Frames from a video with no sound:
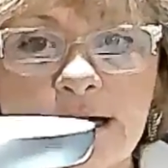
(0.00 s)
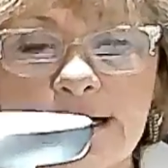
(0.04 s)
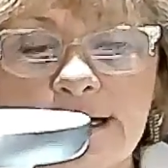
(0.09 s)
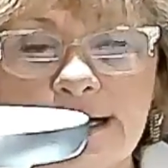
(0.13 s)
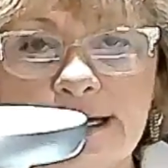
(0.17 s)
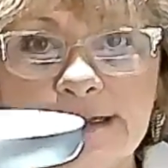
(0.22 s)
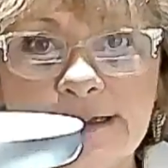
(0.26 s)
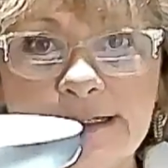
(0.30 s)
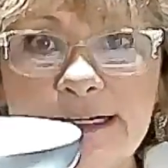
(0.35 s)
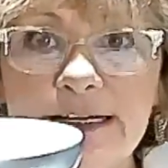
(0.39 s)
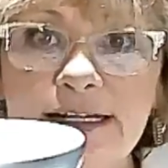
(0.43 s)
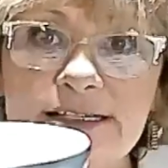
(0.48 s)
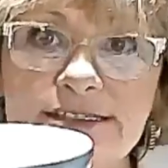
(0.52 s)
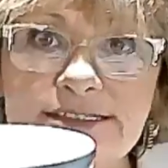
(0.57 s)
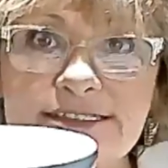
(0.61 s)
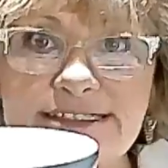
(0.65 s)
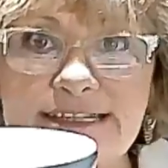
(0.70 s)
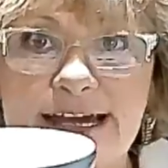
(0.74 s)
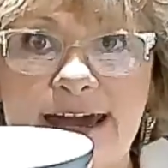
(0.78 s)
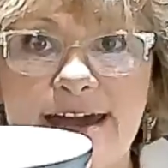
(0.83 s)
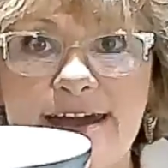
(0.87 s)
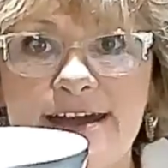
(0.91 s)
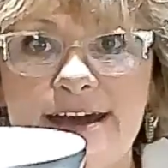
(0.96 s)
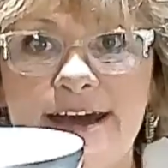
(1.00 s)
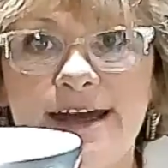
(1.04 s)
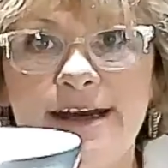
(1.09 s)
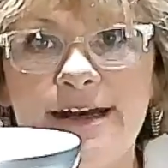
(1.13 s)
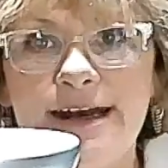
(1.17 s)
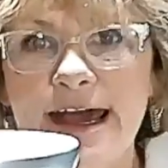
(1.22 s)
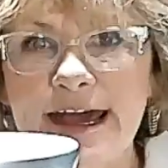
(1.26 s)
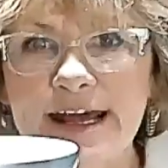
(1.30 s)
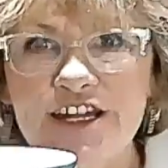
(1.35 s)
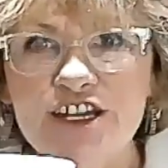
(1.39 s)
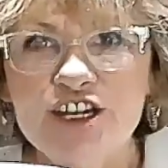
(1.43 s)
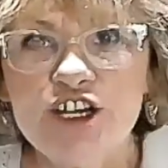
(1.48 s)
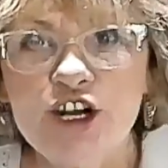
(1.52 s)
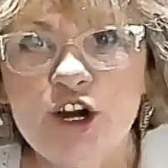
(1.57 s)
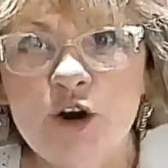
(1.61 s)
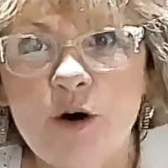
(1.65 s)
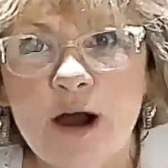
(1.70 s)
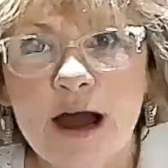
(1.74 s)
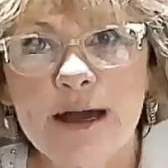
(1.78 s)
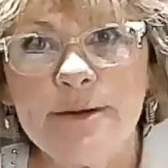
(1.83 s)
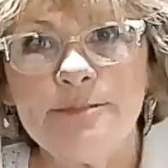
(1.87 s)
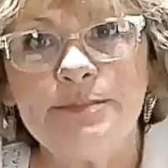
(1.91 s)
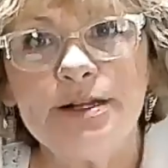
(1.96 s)
a little saying, and
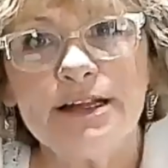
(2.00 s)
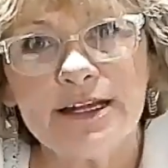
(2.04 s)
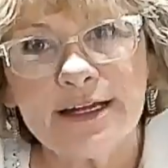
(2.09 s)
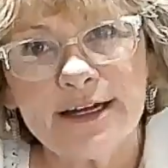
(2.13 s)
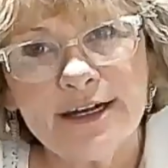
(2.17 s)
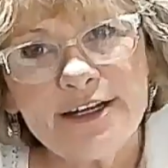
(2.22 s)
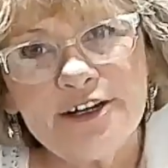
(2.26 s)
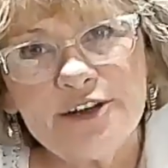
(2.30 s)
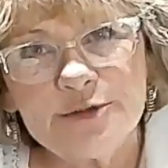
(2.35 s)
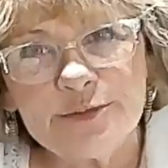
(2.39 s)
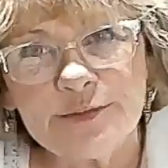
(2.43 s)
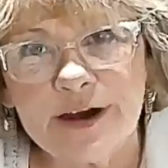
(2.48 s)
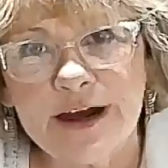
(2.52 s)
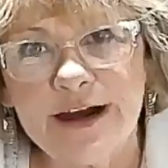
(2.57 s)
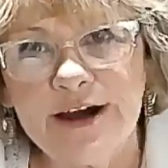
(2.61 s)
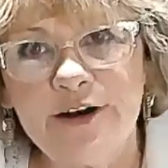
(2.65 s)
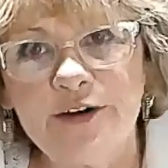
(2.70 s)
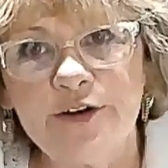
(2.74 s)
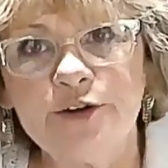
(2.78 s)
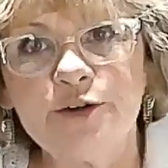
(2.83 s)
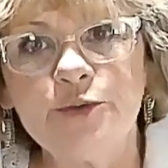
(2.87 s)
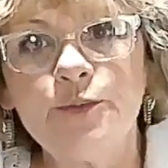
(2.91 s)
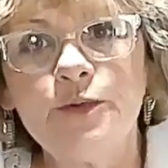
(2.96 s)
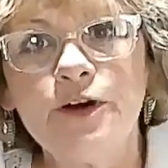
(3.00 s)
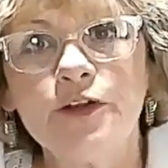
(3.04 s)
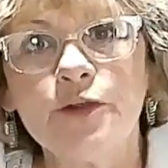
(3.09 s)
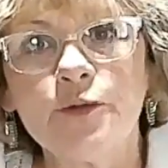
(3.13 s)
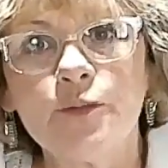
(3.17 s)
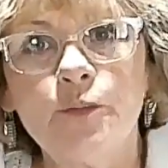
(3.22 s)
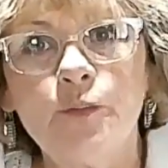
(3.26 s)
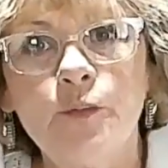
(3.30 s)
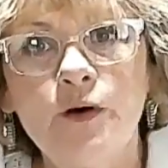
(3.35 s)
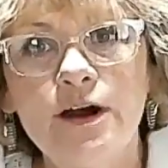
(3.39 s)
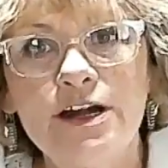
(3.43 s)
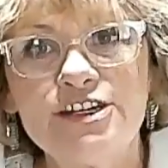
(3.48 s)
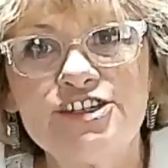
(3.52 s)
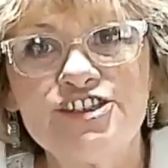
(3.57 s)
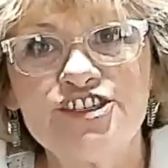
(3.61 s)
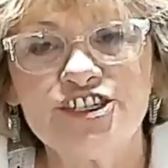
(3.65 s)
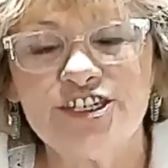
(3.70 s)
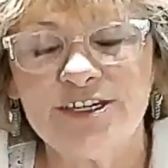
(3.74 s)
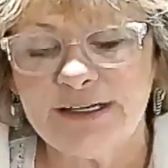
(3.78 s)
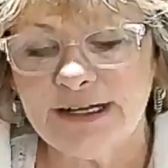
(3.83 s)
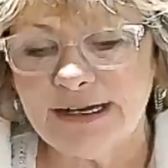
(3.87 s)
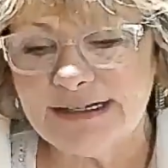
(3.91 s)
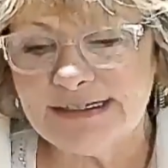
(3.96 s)
I played around with what
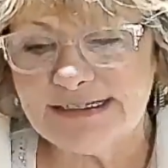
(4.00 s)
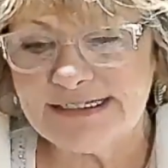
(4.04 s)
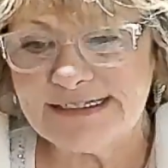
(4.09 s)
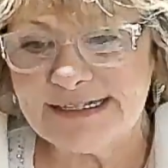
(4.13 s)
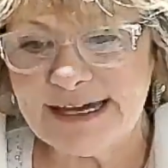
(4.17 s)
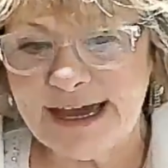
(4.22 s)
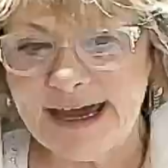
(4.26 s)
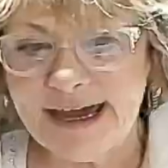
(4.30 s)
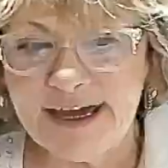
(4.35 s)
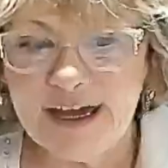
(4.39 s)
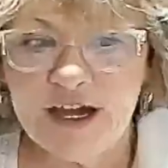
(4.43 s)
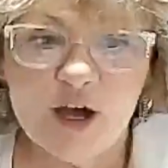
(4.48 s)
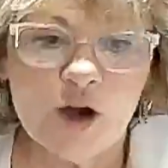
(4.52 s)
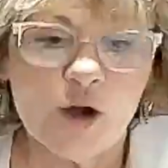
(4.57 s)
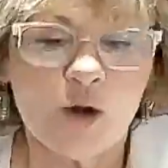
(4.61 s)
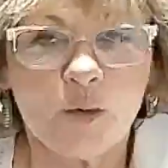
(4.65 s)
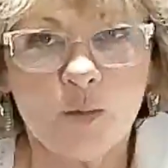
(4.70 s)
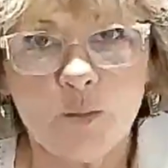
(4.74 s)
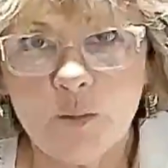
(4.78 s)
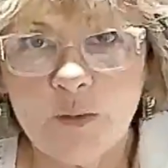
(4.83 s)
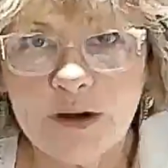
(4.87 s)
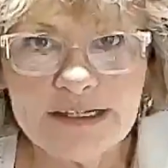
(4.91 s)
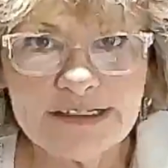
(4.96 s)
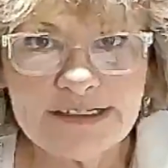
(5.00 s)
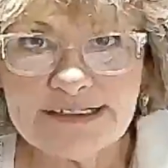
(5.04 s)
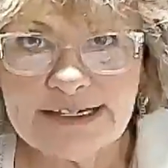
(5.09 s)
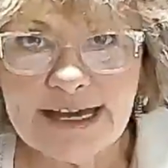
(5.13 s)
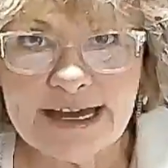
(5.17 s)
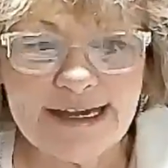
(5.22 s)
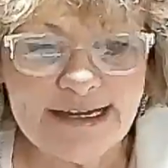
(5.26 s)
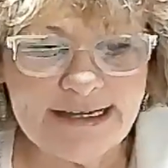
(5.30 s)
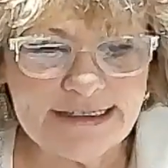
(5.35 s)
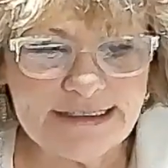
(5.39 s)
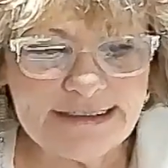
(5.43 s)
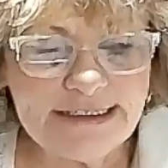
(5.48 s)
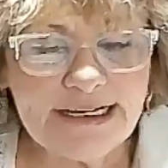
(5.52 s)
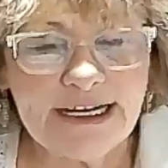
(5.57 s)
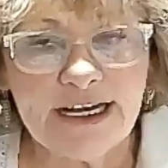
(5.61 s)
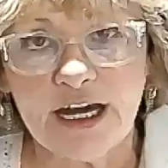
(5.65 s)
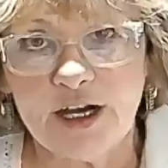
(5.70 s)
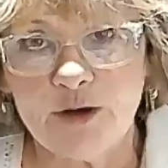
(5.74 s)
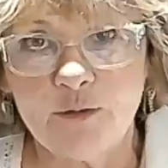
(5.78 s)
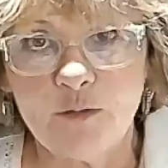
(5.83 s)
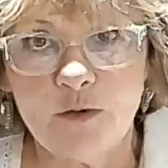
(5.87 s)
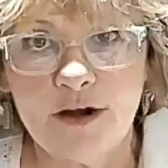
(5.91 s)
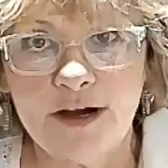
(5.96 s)
should I say, what saying did
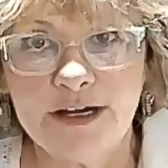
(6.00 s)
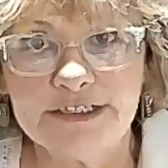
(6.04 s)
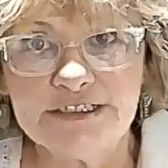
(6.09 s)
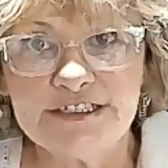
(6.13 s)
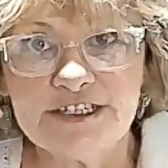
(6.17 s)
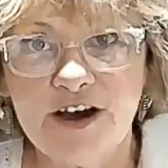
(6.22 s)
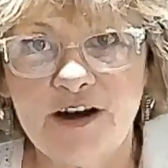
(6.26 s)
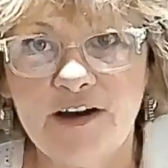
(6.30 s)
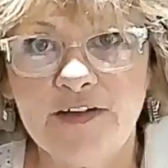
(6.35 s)
I want